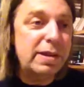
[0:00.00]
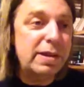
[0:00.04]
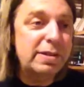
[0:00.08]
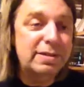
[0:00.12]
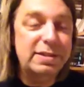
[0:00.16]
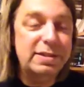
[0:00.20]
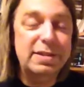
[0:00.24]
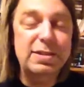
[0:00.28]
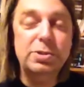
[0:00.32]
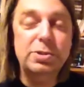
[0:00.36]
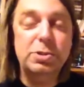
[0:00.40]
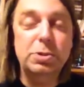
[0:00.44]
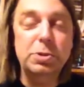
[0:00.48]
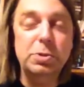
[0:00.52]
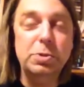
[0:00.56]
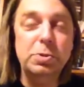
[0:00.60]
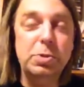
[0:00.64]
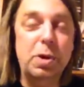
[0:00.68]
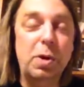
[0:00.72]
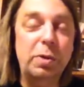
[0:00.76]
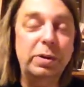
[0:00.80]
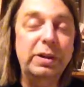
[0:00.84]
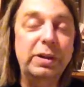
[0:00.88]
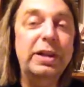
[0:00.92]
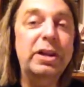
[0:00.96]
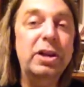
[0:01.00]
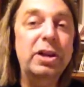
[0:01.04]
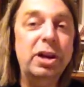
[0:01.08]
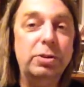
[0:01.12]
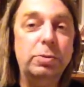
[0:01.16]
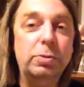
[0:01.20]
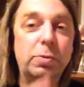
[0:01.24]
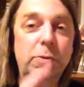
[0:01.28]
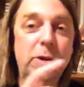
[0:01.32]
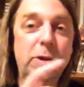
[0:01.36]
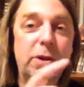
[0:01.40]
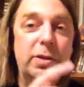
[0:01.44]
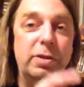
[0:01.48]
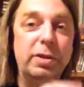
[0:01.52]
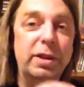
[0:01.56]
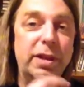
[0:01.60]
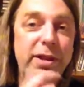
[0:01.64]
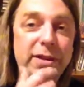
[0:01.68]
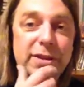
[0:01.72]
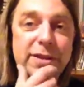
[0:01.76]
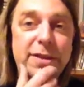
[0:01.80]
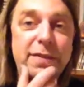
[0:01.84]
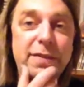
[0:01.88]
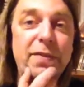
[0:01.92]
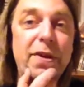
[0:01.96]
since you only got one
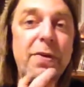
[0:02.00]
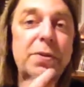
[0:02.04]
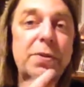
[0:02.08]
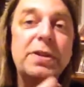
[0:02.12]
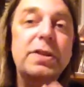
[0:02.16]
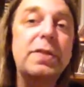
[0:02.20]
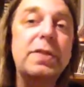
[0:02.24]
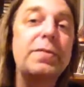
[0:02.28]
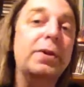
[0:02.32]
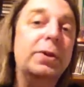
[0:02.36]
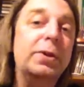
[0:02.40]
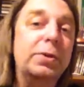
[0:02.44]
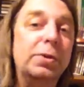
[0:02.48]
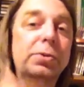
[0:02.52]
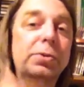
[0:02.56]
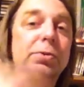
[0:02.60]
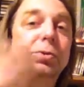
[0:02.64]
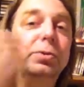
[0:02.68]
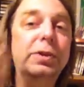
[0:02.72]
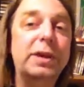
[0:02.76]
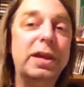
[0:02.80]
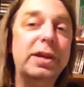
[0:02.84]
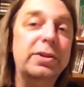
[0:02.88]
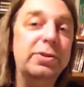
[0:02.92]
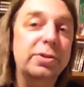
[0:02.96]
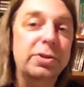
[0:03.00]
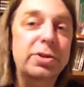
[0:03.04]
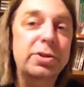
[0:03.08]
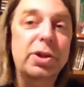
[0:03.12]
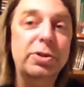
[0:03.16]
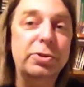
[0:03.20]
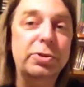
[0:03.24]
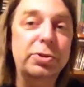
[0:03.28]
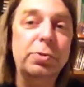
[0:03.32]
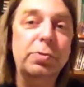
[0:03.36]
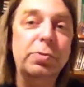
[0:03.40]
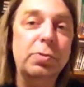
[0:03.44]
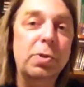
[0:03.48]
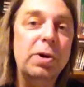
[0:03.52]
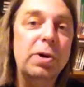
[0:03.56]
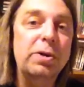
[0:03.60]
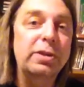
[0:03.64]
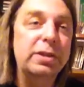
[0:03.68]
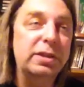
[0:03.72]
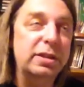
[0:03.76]
and it's very difficult to get another one.